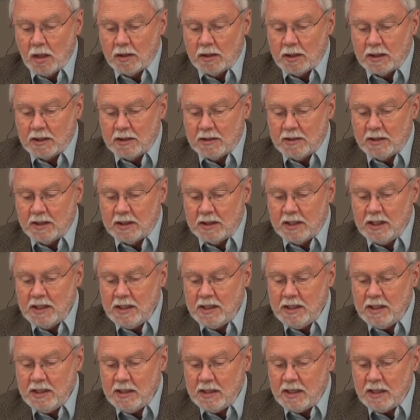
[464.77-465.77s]
the
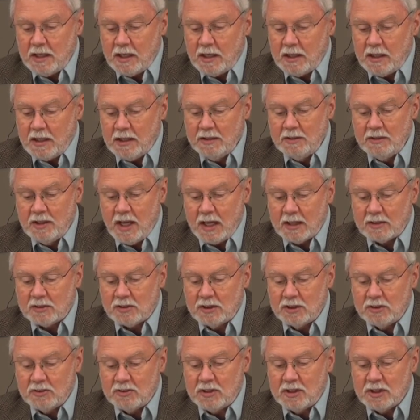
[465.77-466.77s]
key
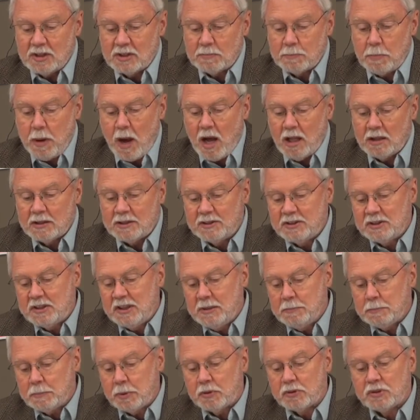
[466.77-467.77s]
index is this
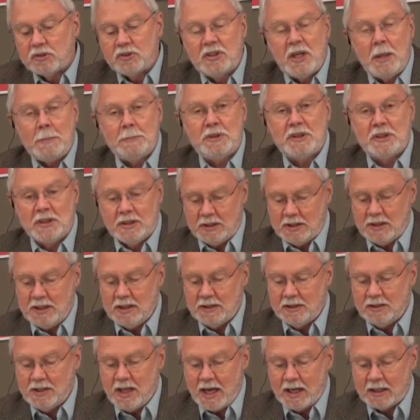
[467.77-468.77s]
Policy Perception
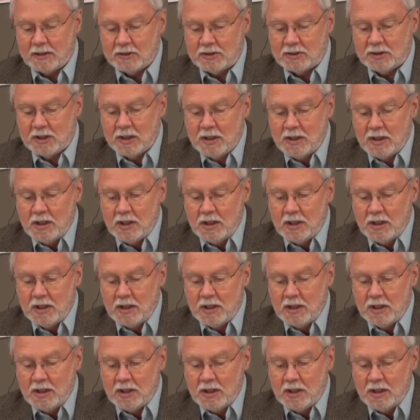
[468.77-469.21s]
Index,